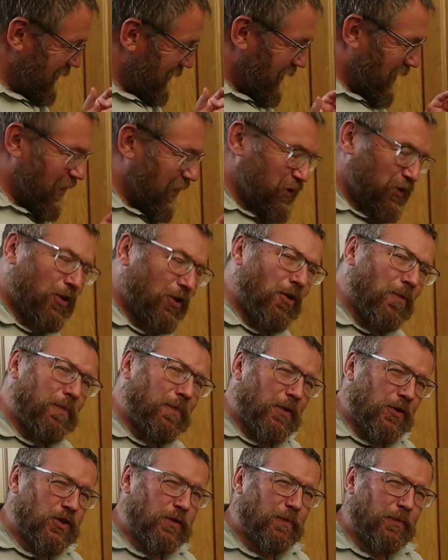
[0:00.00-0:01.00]
It's not
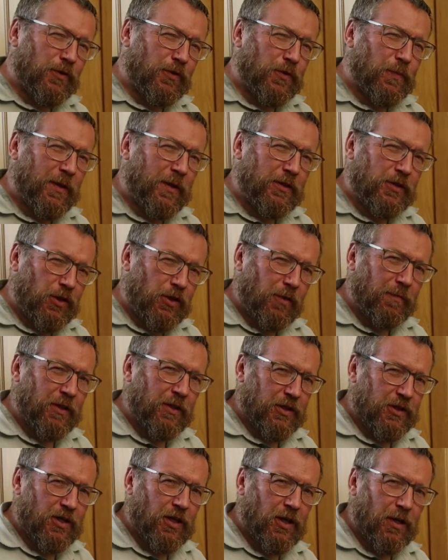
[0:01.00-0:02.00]
possible to spend too
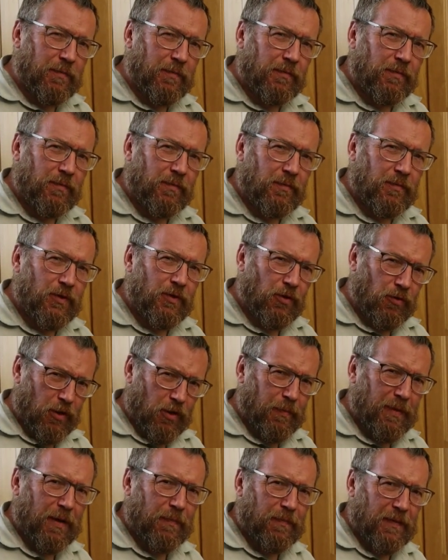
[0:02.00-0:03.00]
much time
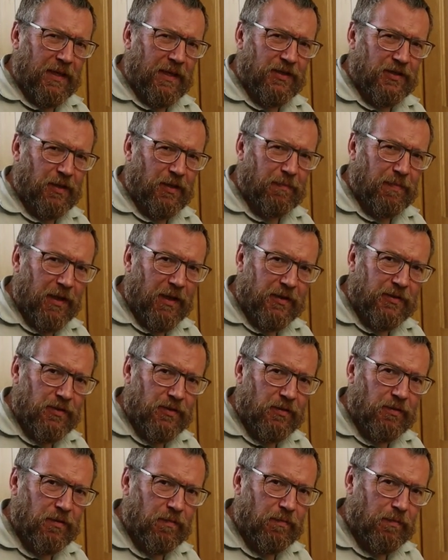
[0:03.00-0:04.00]
talking about plastic bags,
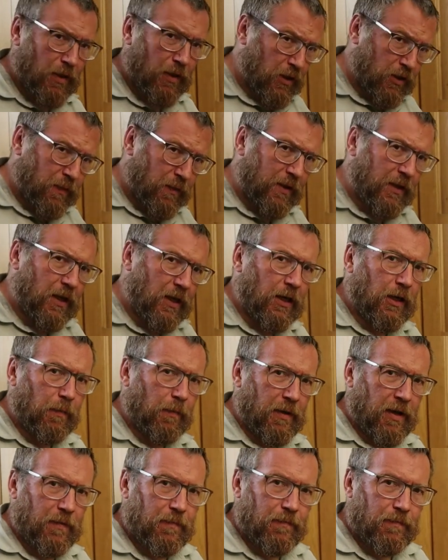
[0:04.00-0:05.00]
but I'll spend a little
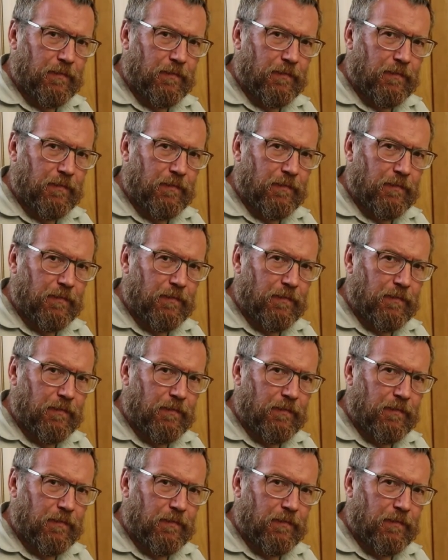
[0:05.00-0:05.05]
bit.